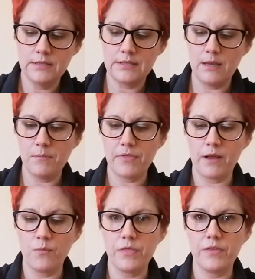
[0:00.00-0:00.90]
Same
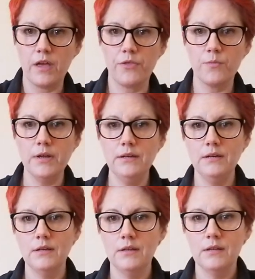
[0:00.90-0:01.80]
thing with the other
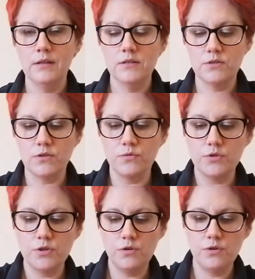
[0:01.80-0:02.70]
one. So
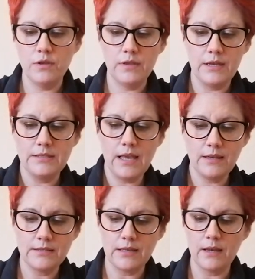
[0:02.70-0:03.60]
2, the
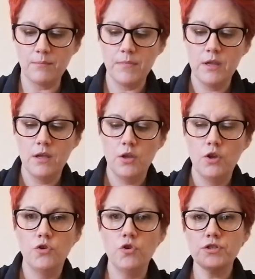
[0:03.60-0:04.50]
exact same.
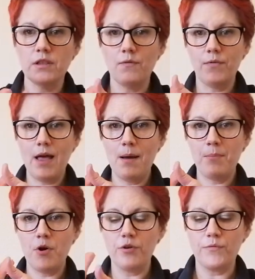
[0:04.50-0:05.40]
Using the flat
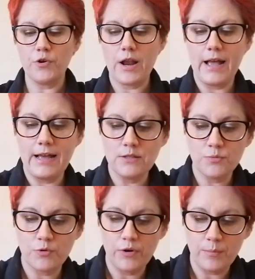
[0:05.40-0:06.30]
part of your hand,
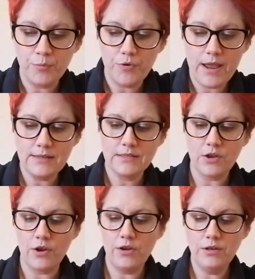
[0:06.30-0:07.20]
we're going to press
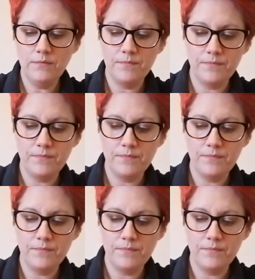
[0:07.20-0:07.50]
down